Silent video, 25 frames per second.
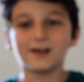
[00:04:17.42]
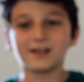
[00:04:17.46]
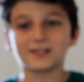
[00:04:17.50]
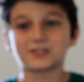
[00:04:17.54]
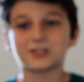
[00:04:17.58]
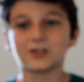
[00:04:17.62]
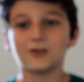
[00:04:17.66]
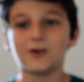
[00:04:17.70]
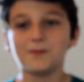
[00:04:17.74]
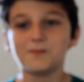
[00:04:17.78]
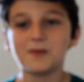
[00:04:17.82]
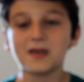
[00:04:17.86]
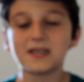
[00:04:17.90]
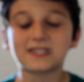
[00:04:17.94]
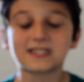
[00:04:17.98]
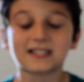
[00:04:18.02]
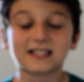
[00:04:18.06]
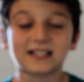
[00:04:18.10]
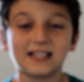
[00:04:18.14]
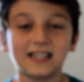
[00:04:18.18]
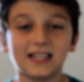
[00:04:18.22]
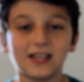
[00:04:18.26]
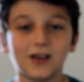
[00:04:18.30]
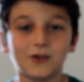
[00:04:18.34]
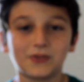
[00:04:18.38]
so I'm
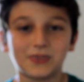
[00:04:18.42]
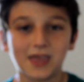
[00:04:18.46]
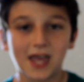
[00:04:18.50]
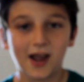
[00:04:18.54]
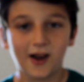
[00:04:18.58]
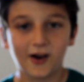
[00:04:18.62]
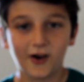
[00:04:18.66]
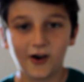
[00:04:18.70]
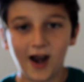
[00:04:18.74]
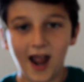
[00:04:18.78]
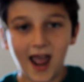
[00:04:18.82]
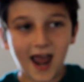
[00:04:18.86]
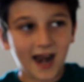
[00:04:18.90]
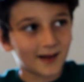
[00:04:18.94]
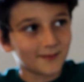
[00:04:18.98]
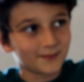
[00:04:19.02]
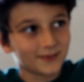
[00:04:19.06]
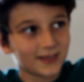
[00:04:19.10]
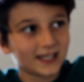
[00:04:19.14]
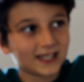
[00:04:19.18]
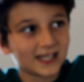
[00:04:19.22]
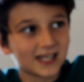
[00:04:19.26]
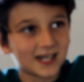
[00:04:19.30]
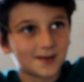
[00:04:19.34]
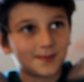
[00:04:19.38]
basically there and
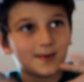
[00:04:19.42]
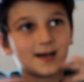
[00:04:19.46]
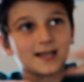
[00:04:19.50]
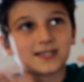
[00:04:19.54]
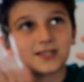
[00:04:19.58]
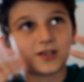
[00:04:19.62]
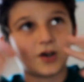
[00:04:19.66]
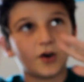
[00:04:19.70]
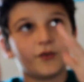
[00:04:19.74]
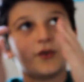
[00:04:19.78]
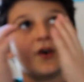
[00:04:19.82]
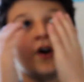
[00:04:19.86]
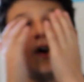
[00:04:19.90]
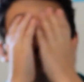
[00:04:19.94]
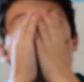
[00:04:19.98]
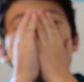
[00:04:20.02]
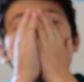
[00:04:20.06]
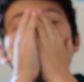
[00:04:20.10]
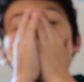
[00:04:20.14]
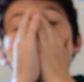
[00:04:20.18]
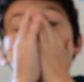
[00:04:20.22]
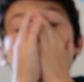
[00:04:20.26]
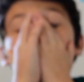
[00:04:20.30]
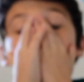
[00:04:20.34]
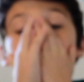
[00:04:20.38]
I'm thinking to myself,
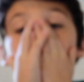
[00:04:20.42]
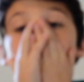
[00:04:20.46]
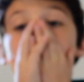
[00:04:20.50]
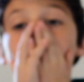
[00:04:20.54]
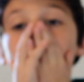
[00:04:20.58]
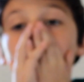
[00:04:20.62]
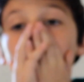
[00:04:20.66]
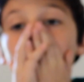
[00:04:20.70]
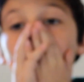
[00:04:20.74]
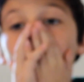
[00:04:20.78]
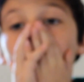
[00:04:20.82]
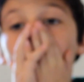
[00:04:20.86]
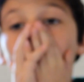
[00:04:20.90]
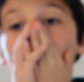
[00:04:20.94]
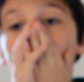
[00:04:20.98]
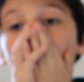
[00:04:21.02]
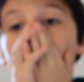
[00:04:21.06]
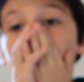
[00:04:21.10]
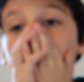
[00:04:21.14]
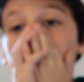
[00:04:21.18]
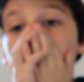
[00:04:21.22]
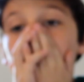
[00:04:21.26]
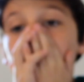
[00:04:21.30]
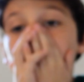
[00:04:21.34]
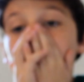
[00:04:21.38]
dude,
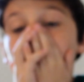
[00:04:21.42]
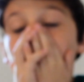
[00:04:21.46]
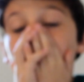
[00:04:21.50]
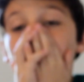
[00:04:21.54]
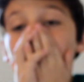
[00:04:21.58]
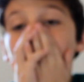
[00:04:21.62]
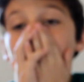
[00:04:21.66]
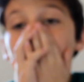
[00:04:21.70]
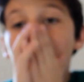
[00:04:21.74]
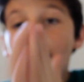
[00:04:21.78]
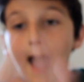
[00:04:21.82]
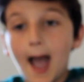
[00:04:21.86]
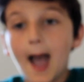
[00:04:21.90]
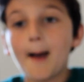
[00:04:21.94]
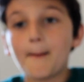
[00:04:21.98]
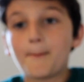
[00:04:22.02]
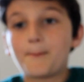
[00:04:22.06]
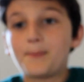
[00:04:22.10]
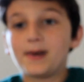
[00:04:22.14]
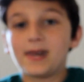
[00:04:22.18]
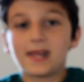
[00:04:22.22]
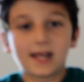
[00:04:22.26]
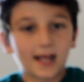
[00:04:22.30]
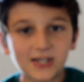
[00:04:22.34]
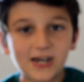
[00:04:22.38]
what is
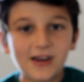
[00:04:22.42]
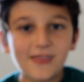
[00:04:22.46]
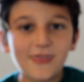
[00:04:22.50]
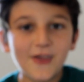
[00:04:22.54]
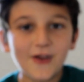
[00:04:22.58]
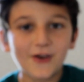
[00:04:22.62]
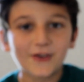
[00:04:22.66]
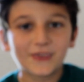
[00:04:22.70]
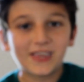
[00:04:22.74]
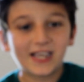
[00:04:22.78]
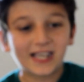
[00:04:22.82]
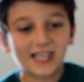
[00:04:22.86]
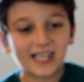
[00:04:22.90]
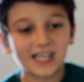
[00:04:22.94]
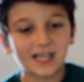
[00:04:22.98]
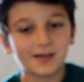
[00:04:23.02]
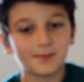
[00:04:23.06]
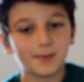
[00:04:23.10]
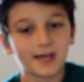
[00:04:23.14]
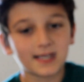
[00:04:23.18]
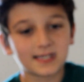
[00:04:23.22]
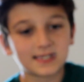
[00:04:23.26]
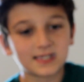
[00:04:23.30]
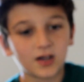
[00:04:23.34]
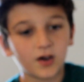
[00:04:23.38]
happening? I'm there thinking to
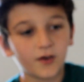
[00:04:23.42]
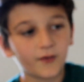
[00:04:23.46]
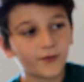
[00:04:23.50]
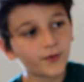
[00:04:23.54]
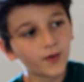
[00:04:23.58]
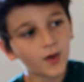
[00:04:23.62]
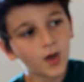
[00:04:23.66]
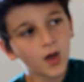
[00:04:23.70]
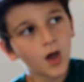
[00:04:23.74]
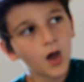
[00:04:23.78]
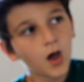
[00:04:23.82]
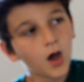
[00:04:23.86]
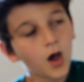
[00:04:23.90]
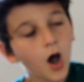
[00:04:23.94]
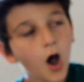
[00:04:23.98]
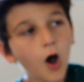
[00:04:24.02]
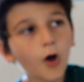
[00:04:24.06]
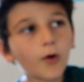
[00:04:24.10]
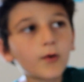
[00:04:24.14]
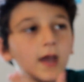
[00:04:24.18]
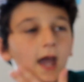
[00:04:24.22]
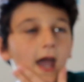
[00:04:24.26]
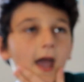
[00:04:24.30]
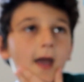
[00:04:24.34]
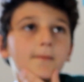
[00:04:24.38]
myself,
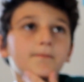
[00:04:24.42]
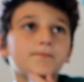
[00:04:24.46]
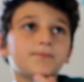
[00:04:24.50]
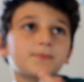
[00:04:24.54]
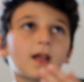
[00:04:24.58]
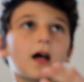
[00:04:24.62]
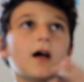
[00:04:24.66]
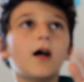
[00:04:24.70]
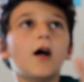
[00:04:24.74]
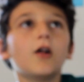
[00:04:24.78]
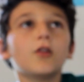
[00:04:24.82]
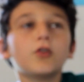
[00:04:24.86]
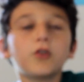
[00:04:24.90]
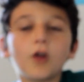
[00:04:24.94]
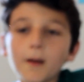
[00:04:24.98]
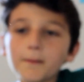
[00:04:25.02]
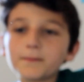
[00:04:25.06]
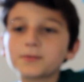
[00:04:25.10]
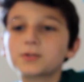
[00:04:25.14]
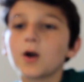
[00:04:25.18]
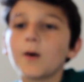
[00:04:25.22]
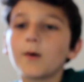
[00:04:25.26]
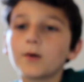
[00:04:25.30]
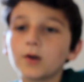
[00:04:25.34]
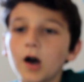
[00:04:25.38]
okay,
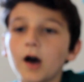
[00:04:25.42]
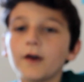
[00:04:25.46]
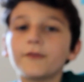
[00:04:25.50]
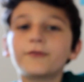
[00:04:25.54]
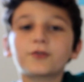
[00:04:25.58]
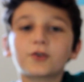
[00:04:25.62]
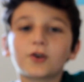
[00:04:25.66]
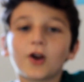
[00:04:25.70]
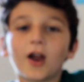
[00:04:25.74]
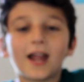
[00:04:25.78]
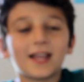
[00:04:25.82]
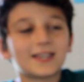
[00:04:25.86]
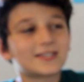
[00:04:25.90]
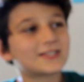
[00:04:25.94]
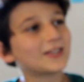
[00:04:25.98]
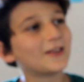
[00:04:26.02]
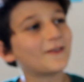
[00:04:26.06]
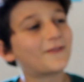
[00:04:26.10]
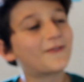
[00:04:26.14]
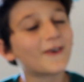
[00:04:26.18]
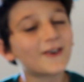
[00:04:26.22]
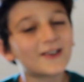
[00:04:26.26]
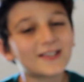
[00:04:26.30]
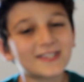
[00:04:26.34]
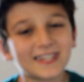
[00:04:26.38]
alarm's going off, great. So
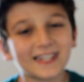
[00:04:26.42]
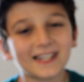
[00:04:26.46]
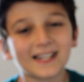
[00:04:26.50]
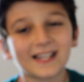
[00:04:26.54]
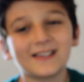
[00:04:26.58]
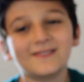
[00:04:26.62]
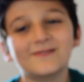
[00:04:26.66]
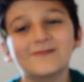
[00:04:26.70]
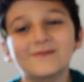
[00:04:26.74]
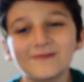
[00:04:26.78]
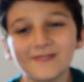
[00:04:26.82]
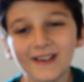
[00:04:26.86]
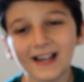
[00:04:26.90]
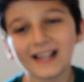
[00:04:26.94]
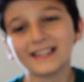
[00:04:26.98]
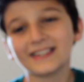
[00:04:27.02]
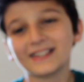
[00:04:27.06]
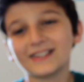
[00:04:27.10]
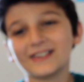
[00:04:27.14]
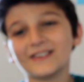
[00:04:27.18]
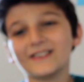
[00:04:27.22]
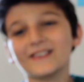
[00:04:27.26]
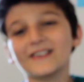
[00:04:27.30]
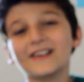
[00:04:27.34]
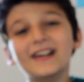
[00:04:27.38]
the first thing my
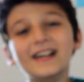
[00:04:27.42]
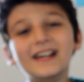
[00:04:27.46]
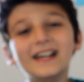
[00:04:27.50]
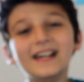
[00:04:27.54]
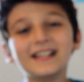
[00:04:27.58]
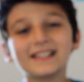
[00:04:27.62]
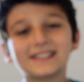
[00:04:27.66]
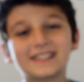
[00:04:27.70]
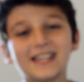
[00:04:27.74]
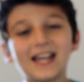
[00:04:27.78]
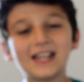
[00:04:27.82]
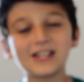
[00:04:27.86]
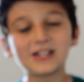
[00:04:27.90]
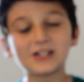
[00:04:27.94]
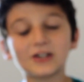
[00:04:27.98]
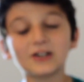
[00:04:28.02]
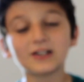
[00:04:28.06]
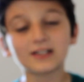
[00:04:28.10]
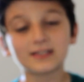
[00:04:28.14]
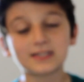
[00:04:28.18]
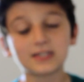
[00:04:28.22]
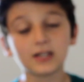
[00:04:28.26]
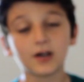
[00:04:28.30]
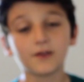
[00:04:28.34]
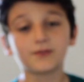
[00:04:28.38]
little
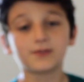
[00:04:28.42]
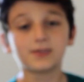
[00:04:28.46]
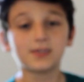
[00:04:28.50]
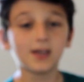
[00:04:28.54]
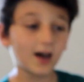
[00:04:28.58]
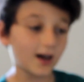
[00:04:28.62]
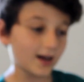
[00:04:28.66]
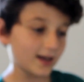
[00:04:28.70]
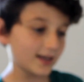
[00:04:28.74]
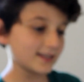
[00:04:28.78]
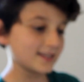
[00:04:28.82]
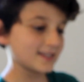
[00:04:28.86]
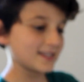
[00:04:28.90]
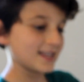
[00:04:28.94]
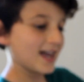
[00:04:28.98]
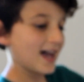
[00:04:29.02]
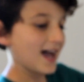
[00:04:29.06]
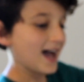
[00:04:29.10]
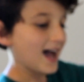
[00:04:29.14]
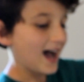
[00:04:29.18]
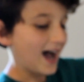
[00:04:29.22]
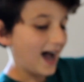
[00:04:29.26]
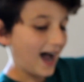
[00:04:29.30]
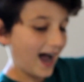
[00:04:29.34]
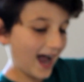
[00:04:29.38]
10-year-old self does,
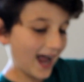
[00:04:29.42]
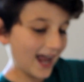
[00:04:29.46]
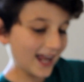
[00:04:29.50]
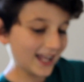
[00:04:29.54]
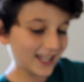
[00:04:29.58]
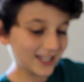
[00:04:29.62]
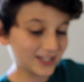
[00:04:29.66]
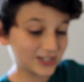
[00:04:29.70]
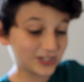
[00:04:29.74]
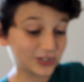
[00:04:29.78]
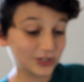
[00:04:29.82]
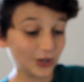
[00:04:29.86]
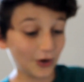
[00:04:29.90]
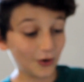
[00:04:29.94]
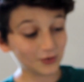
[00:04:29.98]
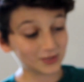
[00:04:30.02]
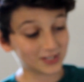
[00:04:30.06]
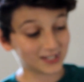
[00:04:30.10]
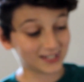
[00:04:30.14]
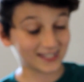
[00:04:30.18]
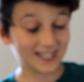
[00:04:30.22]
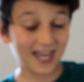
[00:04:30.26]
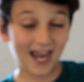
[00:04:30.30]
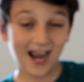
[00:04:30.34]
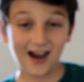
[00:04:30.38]
I get so
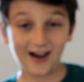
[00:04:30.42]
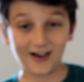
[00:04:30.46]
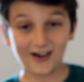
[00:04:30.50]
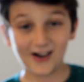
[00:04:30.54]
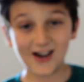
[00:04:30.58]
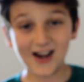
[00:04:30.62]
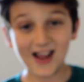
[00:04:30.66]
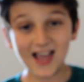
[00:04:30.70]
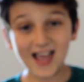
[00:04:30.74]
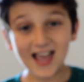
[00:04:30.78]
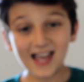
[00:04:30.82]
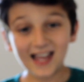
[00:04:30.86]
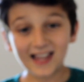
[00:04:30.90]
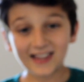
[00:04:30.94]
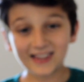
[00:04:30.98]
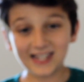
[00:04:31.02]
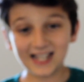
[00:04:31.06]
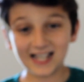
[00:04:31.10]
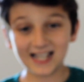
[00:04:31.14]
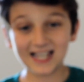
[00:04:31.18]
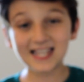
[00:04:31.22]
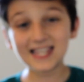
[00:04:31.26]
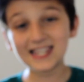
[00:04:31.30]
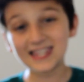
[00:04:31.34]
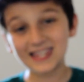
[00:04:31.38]
scared,
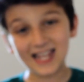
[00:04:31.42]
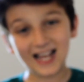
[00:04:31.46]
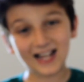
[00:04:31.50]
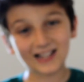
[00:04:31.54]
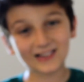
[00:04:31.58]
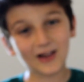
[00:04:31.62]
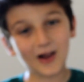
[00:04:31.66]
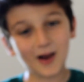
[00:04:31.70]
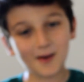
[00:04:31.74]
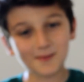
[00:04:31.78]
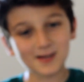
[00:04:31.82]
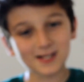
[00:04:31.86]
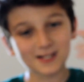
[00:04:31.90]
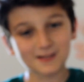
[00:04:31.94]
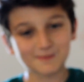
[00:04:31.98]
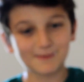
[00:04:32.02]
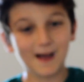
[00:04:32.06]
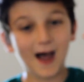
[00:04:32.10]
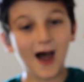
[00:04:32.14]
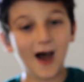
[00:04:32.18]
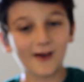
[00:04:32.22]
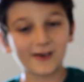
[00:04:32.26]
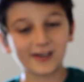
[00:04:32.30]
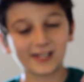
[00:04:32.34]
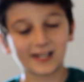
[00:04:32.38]
the alarm is
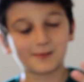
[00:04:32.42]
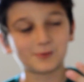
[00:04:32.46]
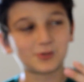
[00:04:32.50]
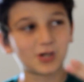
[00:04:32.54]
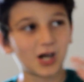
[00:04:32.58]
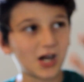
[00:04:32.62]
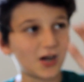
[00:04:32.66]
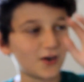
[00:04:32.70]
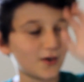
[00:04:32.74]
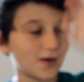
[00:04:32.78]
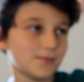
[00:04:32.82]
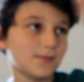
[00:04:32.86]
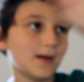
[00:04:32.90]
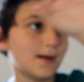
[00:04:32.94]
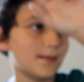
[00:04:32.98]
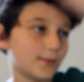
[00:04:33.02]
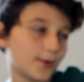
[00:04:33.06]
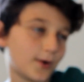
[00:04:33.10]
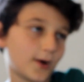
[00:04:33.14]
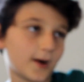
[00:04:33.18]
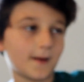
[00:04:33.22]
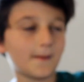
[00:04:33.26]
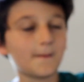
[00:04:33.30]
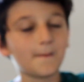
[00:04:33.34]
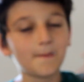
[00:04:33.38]
pounding, I'm trying to
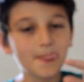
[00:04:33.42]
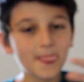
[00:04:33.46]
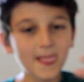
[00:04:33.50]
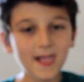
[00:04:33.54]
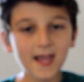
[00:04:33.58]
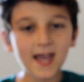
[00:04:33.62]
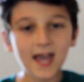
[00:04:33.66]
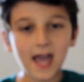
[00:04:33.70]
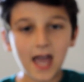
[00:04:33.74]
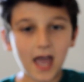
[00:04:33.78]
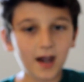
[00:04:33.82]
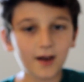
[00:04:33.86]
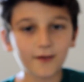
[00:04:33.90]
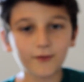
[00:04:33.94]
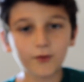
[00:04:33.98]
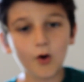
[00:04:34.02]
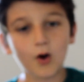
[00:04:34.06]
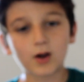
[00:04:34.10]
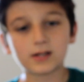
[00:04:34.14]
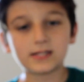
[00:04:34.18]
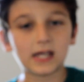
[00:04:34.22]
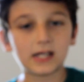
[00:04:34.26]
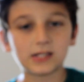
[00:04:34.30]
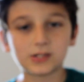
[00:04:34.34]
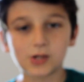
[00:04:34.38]
remember it, and of
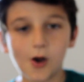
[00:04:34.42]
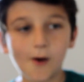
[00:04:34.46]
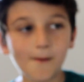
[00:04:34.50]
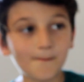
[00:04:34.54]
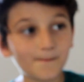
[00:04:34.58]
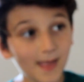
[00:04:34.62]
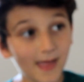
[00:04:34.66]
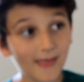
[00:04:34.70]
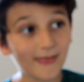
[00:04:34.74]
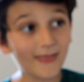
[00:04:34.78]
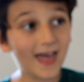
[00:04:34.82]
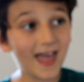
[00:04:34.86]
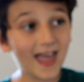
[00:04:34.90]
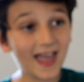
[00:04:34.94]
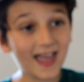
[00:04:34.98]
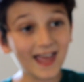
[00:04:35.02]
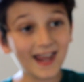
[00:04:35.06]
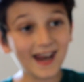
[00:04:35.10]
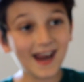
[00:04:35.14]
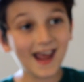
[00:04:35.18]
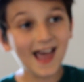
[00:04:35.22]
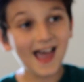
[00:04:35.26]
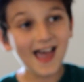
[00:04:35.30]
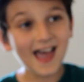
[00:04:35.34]
course I don't, and then